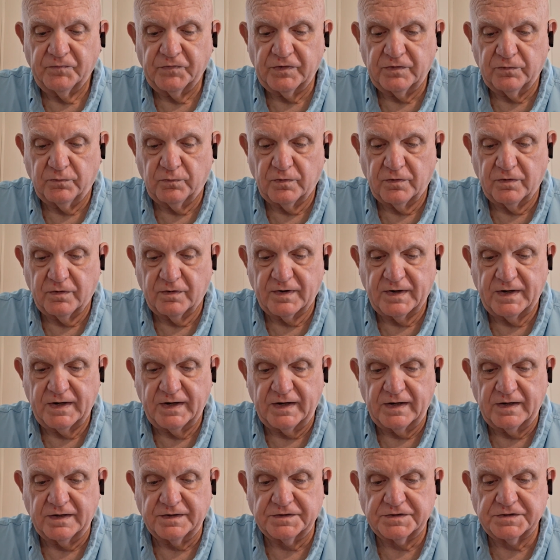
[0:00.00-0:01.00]
The word
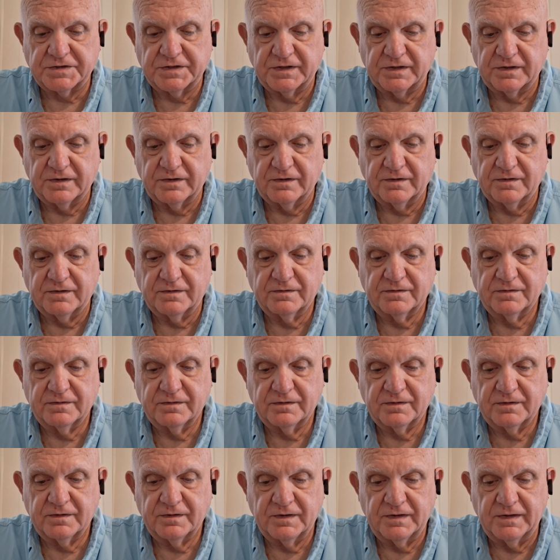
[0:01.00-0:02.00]
hands here
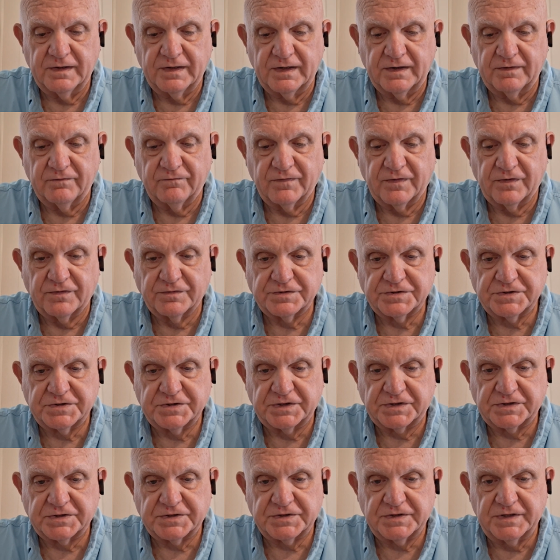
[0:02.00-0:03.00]
in verse
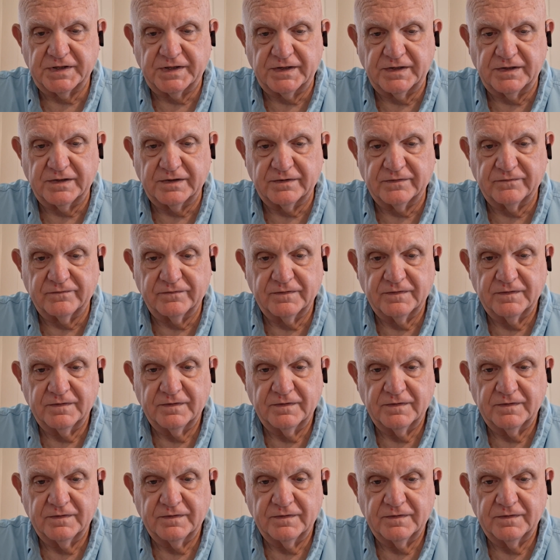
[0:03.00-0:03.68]
16 of